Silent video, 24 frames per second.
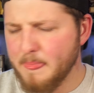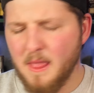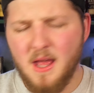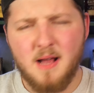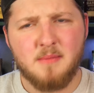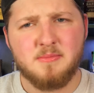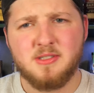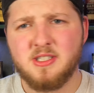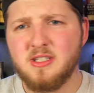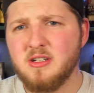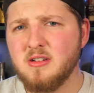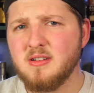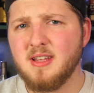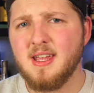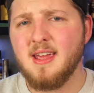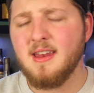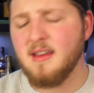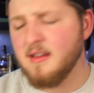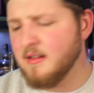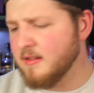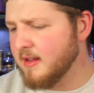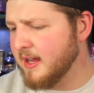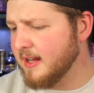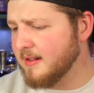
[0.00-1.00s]
I'm still
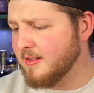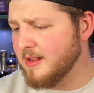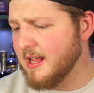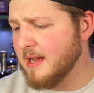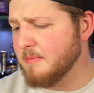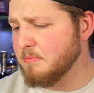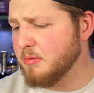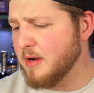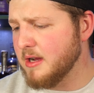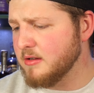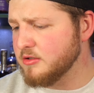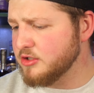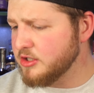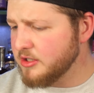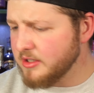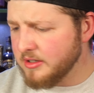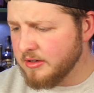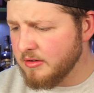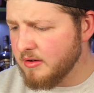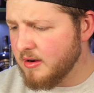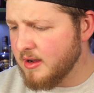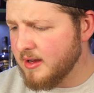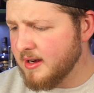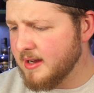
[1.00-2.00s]
getting like that brown
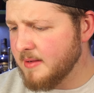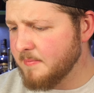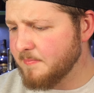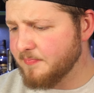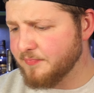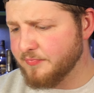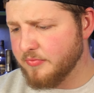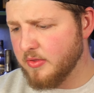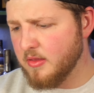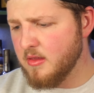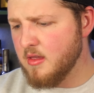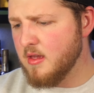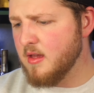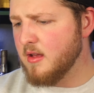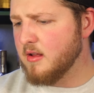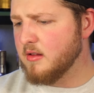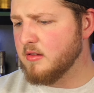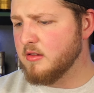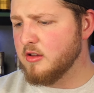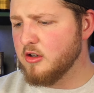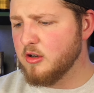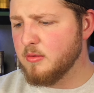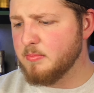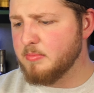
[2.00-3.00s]
sugar on it.
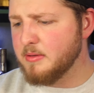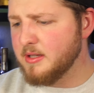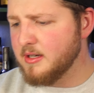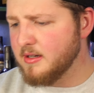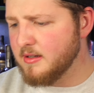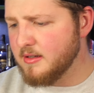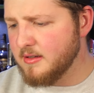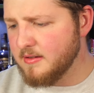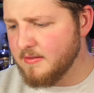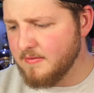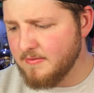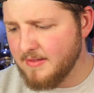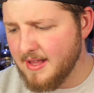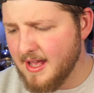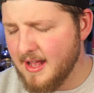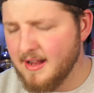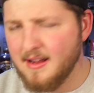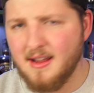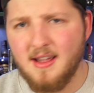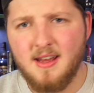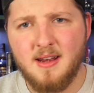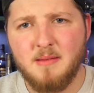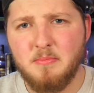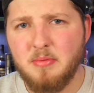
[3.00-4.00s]
a little bit of
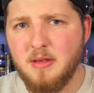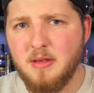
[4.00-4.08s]
that kind of